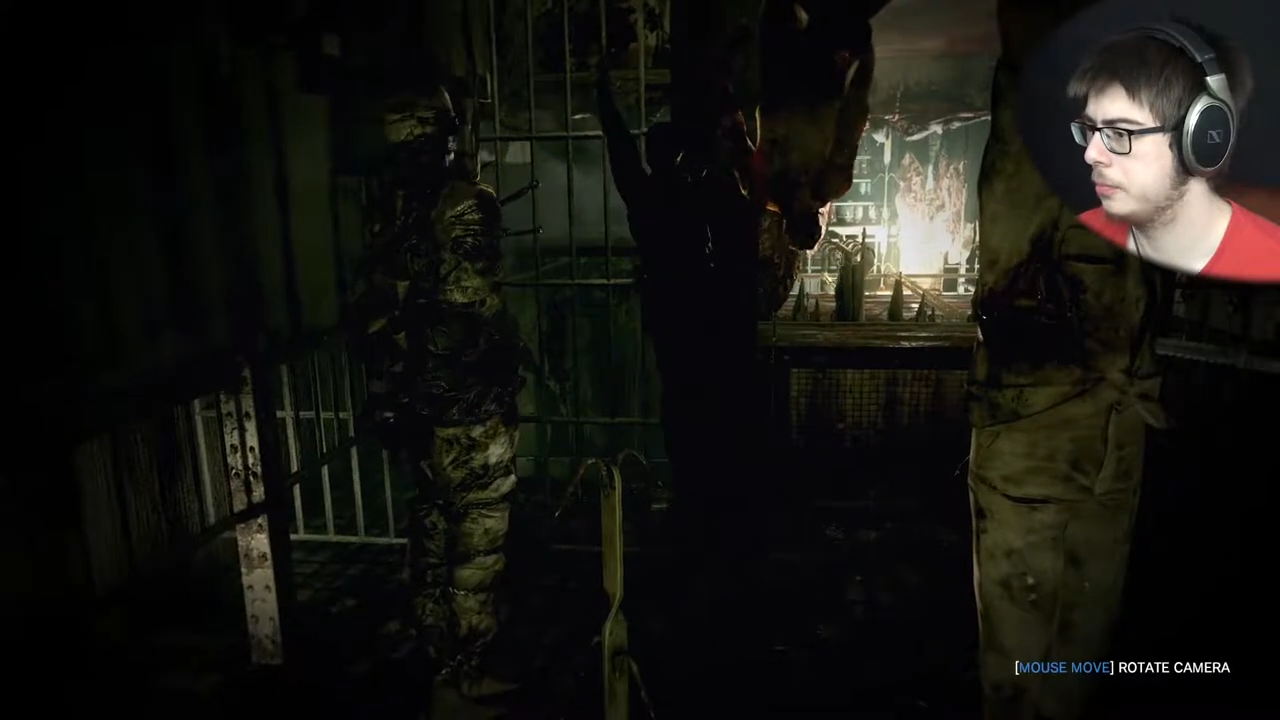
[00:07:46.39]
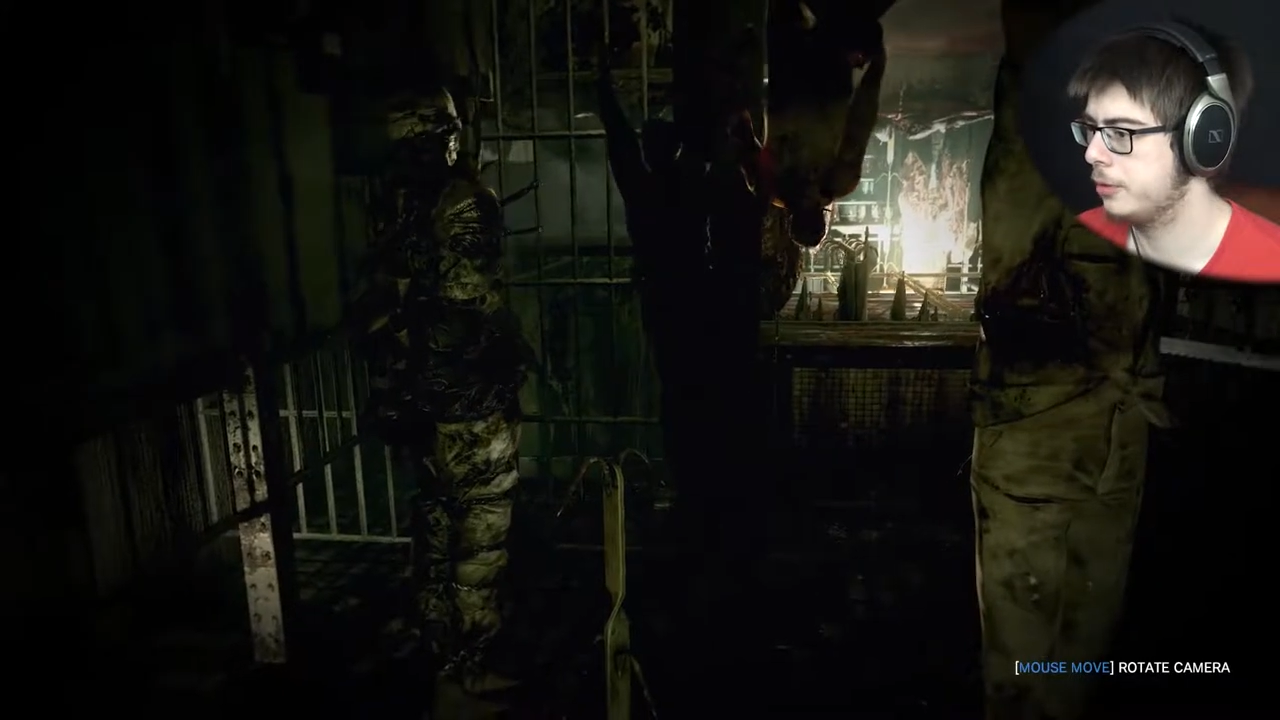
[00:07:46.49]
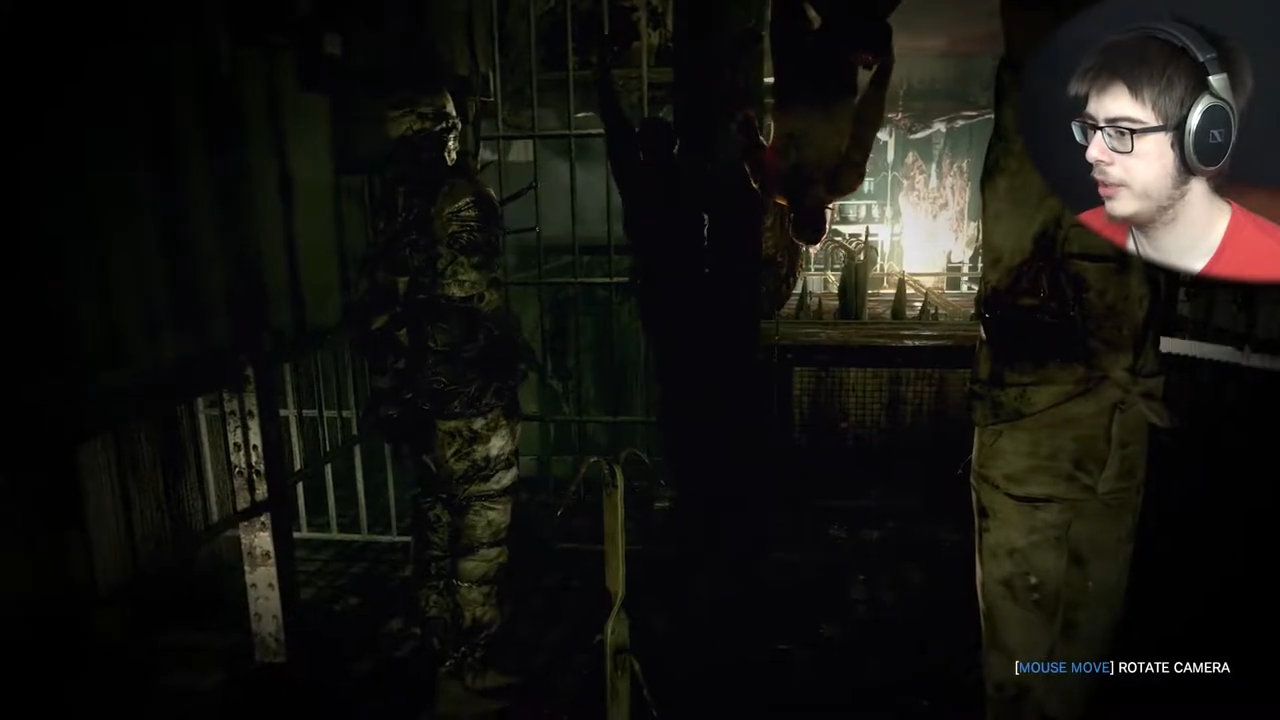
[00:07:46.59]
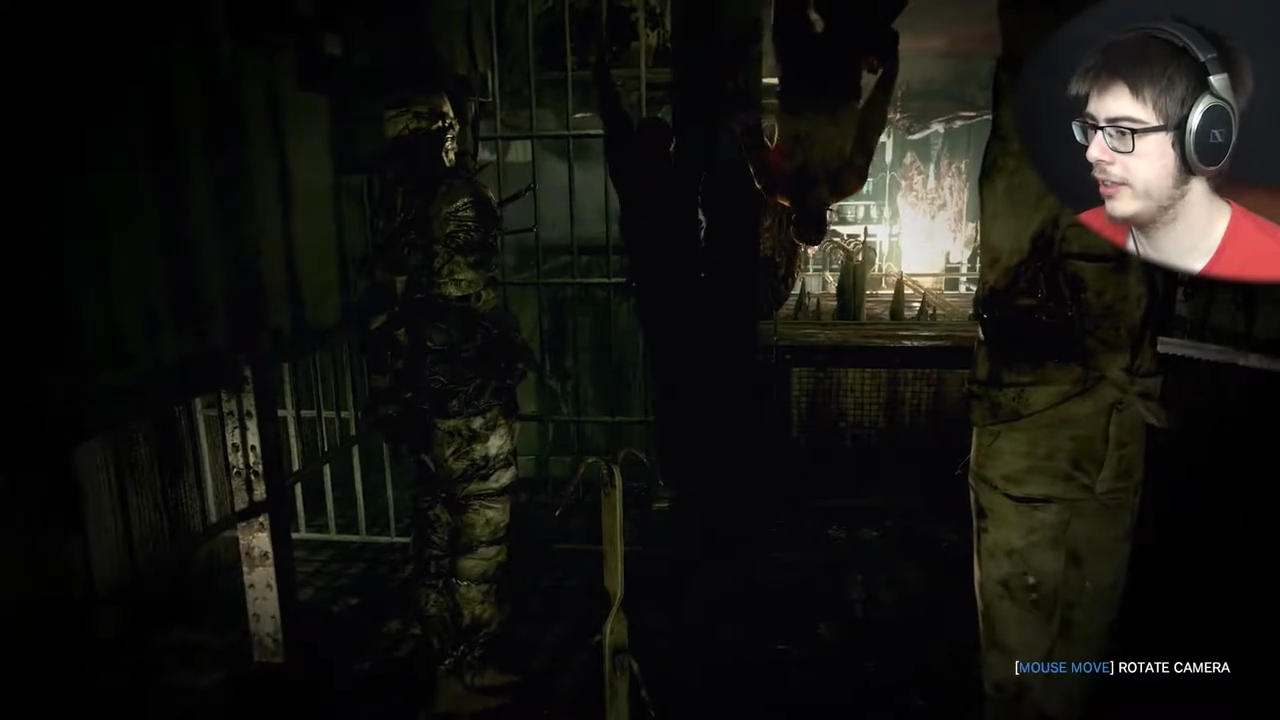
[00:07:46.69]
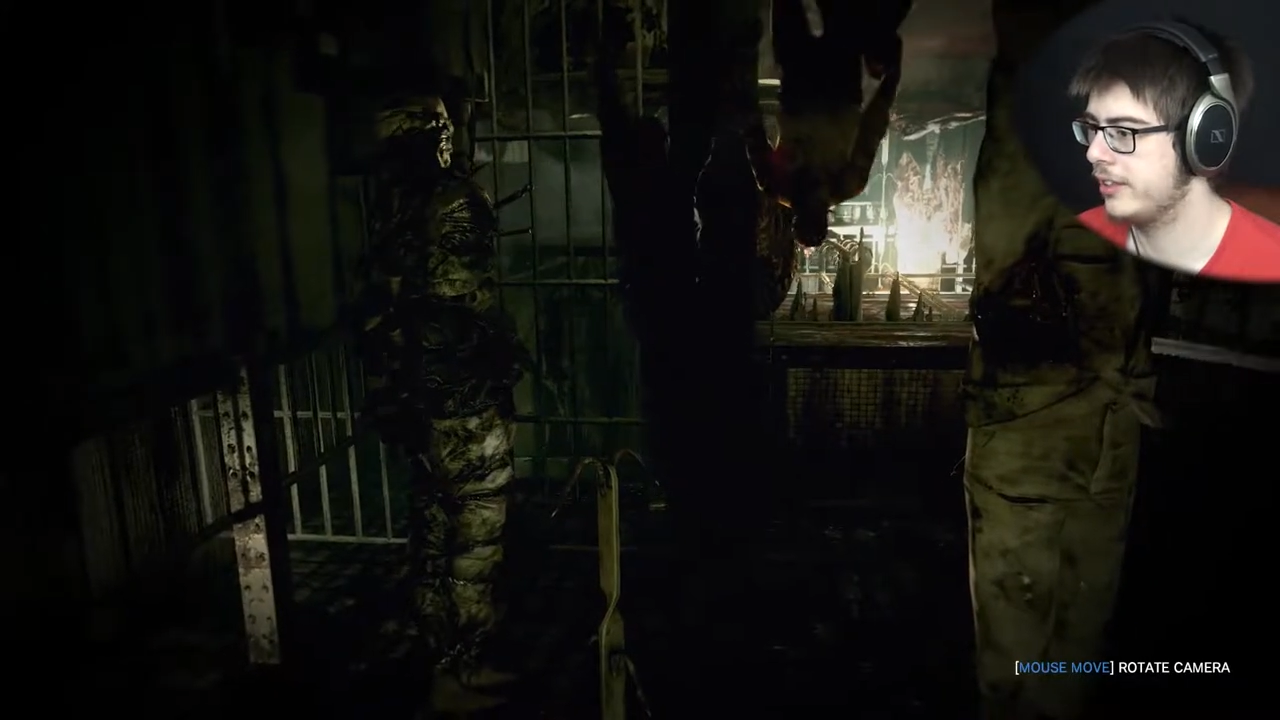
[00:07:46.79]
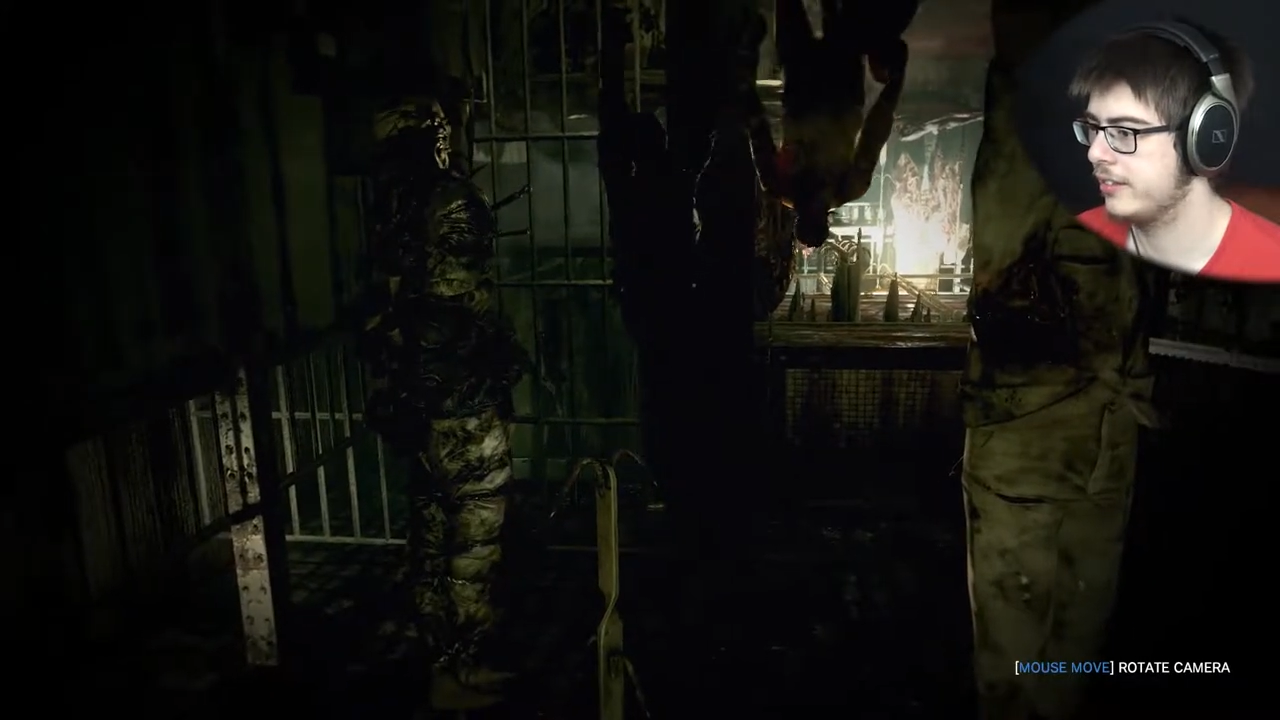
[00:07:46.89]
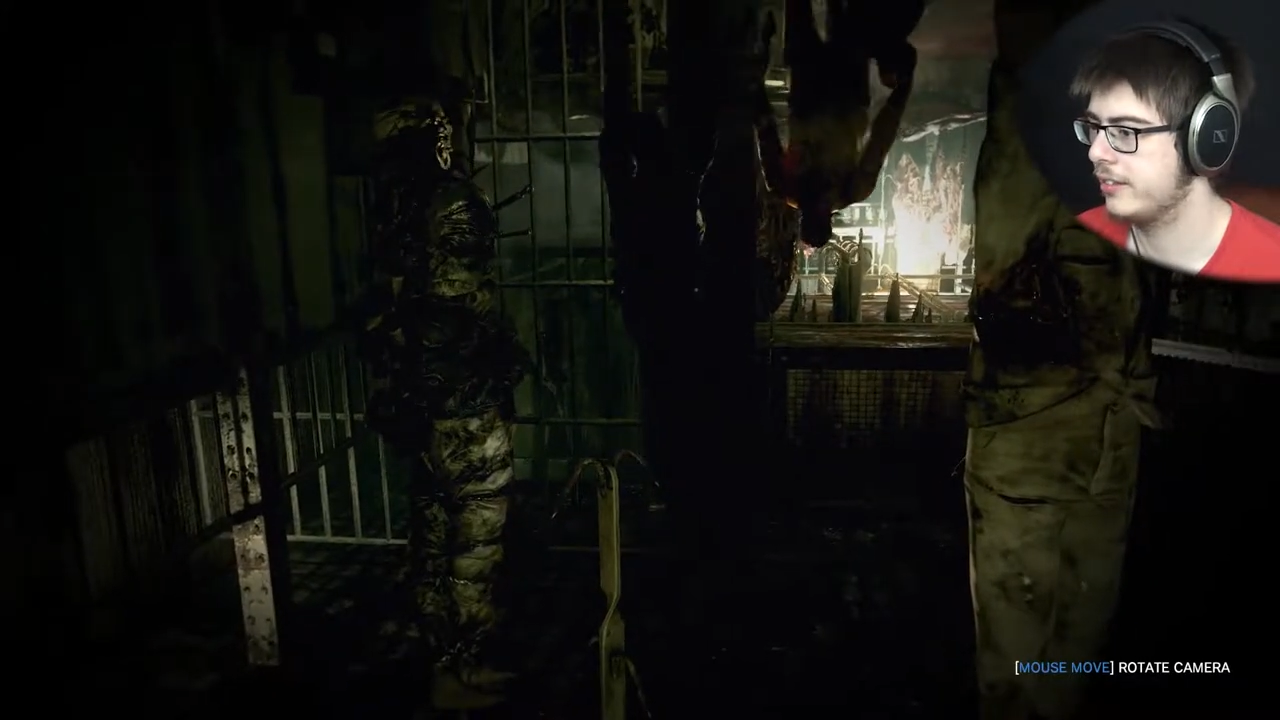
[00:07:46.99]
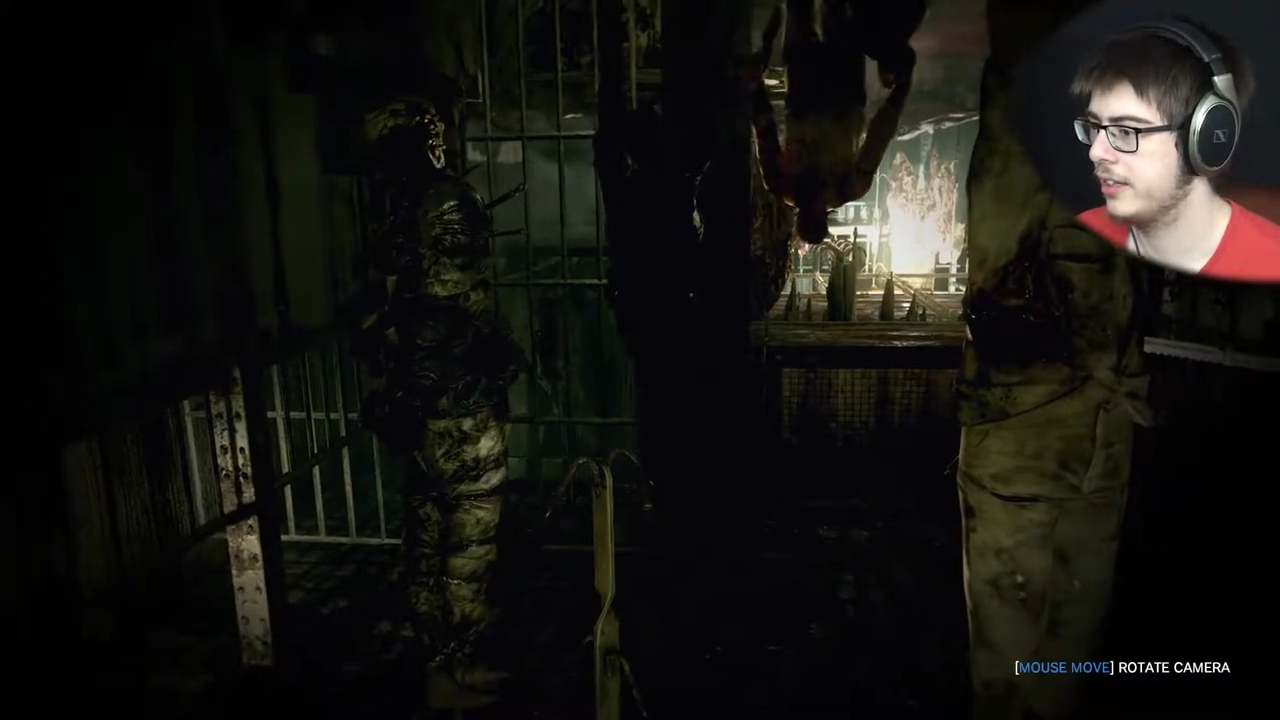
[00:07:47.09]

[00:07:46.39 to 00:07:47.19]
boy.